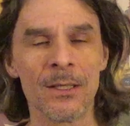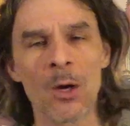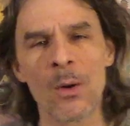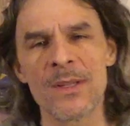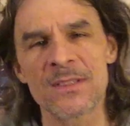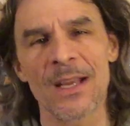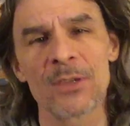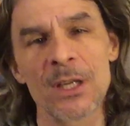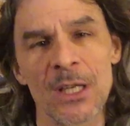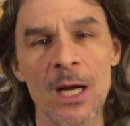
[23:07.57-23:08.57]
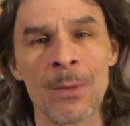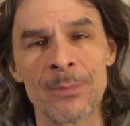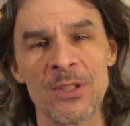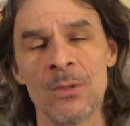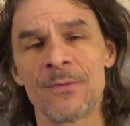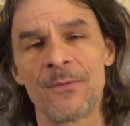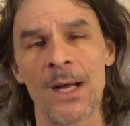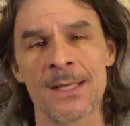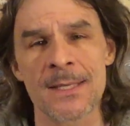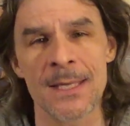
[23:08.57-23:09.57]
No one is ever going to come up to you and
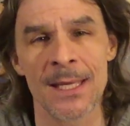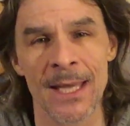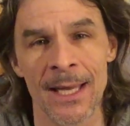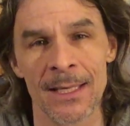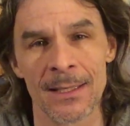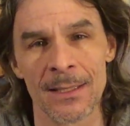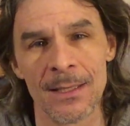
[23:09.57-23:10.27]
fucking say that.